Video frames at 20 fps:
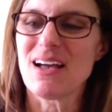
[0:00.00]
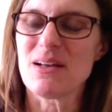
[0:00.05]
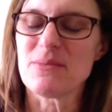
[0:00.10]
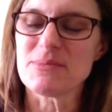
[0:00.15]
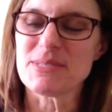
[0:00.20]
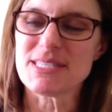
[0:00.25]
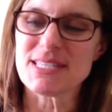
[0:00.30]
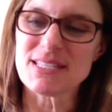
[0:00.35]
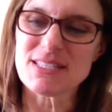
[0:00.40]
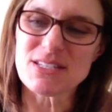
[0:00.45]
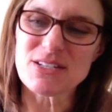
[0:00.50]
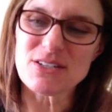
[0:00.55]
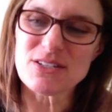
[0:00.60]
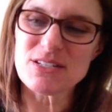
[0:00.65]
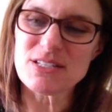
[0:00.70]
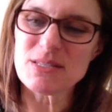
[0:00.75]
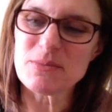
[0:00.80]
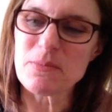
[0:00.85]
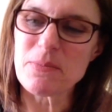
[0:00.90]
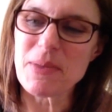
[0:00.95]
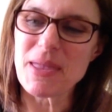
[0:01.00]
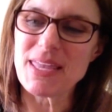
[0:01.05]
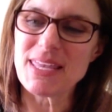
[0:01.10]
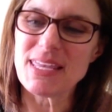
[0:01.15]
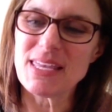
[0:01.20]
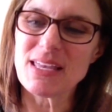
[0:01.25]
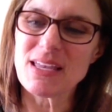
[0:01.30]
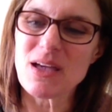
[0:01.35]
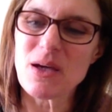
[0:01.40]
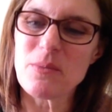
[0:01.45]
Sisters
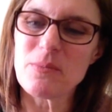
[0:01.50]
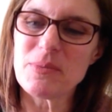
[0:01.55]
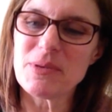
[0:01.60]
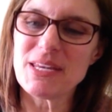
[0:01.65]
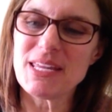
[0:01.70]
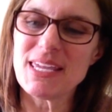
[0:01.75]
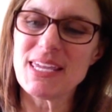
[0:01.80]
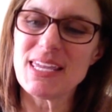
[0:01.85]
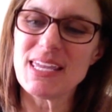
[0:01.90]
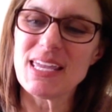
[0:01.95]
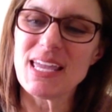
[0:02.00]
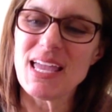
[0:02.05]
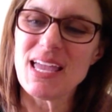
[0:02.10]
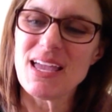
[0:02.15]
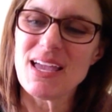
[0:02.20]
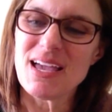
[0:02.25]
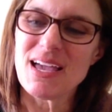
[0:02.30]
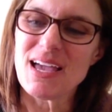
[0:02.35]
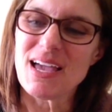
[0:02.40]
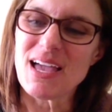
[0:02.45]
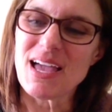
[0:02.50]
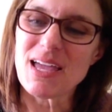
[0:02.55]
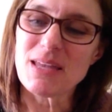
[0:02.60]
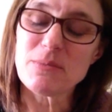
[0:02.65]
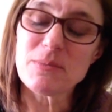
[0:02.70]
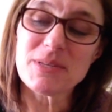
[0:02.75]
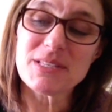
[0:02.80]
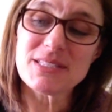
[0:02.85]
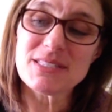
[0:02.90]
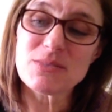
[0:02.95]
Baking Company,
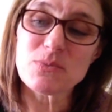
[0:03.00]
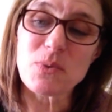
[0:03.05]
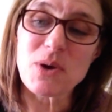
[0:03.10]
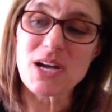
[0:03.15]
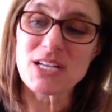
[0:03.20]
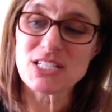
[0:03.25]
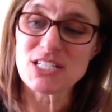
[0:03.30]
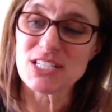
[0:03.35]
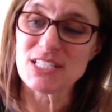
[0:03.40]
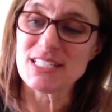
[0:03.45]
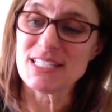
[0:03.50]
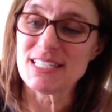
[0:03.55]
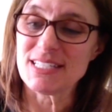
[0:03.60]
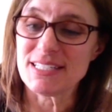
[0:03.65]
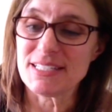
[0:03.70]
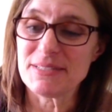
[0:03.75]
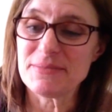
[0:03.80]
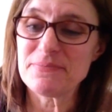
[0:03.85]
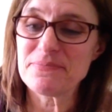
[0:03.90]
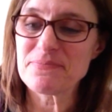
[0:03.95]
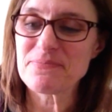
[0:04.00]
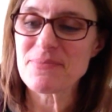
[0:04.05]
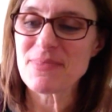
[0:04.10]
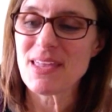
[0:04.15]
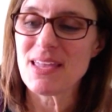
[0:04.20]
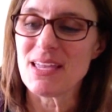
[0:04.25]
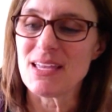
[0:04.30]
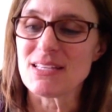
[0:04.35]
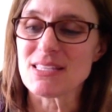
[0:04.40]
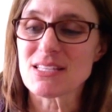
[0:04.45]
Edmonds, Washington.
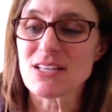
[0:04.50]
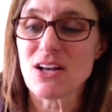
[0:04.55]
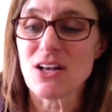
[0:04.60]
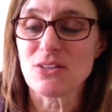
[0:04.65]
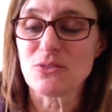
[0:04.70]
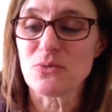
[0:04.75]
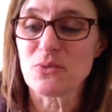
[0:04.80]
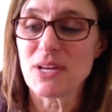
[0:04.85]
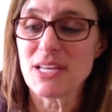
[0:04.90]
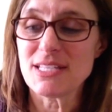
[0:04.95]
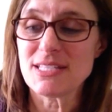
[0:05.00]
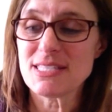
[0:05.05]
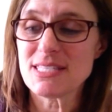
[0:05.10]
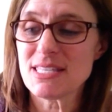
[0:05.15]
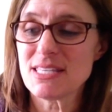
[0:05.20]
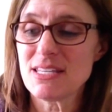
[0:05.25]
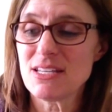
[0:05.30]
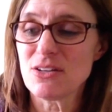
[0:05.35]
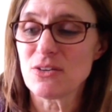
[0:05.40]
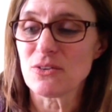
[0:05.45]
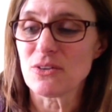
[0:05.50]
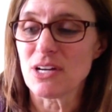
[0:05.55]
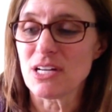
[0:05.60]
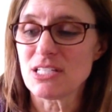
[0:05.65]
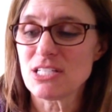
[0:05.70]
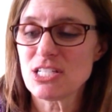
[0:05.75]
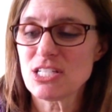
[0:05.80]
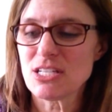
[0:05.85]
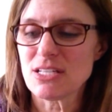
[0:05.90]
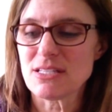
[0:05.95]
It's called Rain City
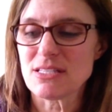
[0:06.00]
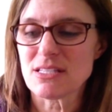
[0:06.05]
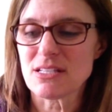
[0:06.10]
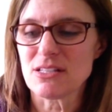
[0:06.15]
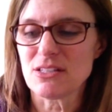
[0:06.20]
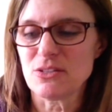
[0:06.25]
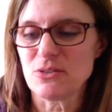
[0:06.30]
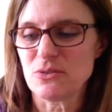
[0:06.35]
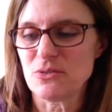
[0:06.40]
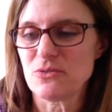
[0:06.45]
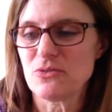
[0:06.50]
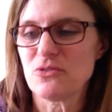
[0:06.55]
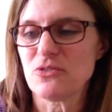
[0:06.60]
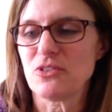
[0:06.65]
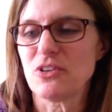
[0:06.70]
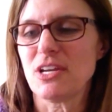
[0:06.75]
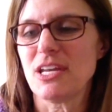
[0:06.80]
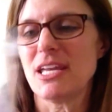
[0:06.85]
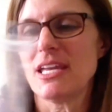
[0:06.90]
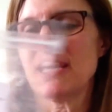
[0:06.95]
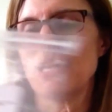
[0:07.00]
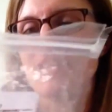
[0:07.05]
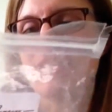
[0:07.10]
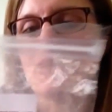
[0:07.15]
Crunch. It's gluten-free.